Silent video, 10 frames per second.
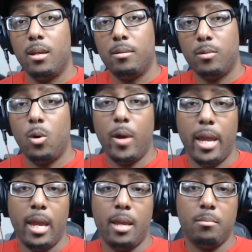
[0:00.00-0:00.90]
go
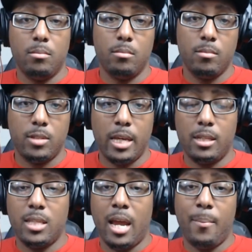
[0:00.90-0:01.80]
ahead, take the
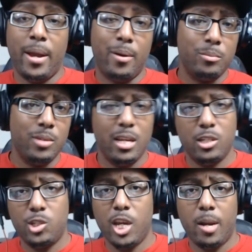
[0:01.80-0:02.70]
time out and
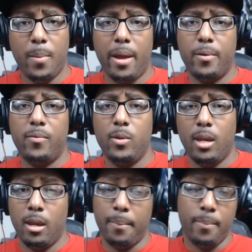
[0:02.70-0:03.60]
just check them out if you
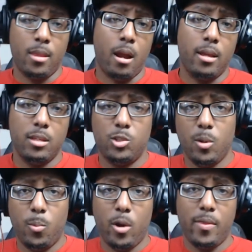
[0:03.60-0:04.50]
can. All right, this is your
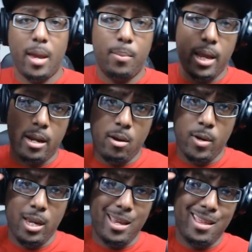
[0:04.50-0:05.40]
boy That Black
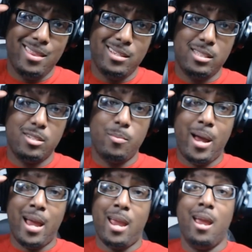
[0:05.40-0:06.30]
Oni, and this is
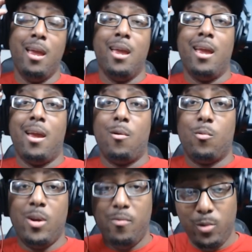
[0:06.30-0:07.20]
my
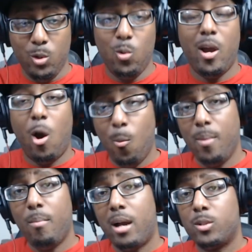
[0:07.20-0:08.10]
review,
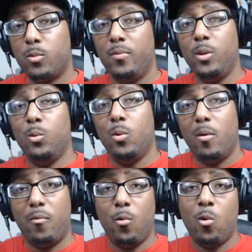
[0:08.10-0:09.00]
open box review
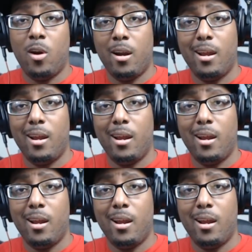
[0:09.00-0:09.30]
for